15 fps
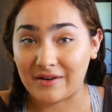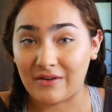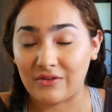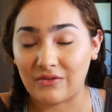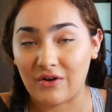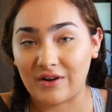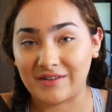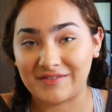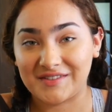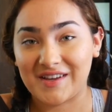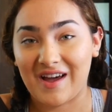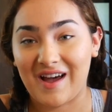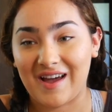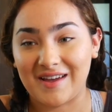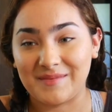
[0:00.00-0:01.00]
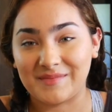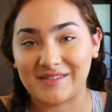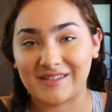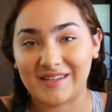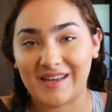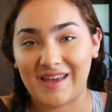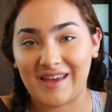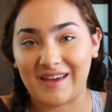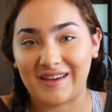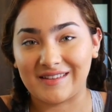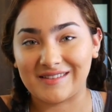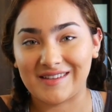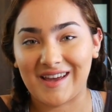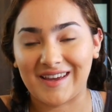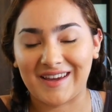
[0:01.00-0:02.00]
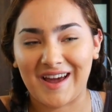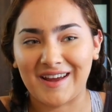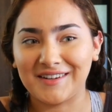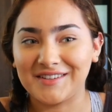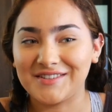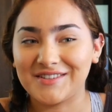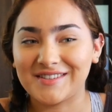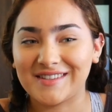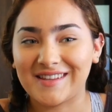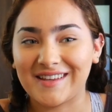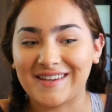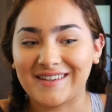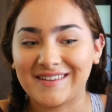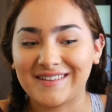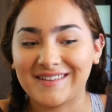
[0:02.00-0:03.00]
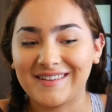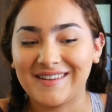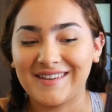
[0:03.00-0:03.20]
a lot of times, and I kind of just like